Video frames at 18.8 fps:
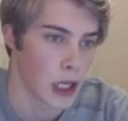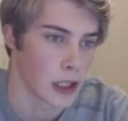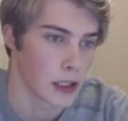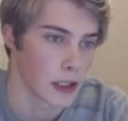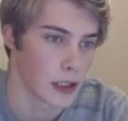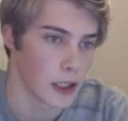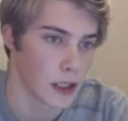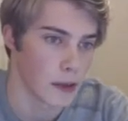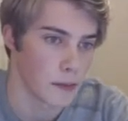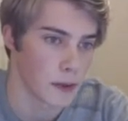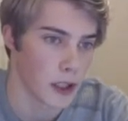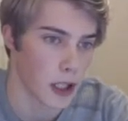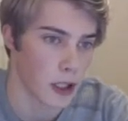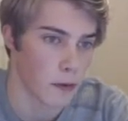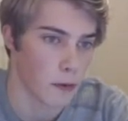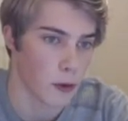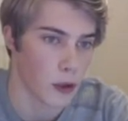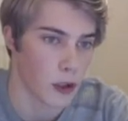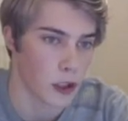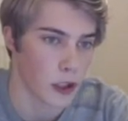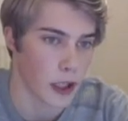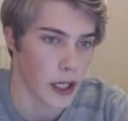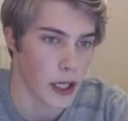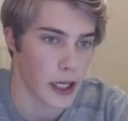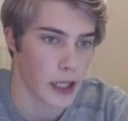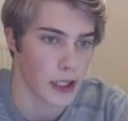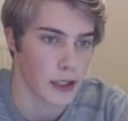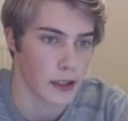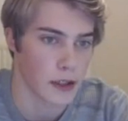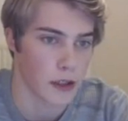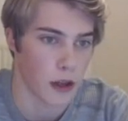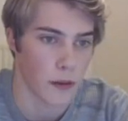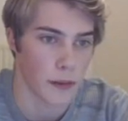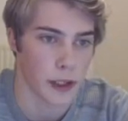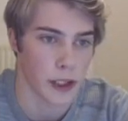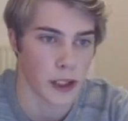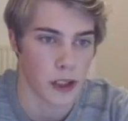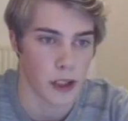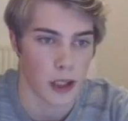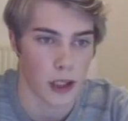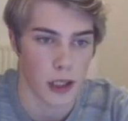it seems like rook to a8 is coming.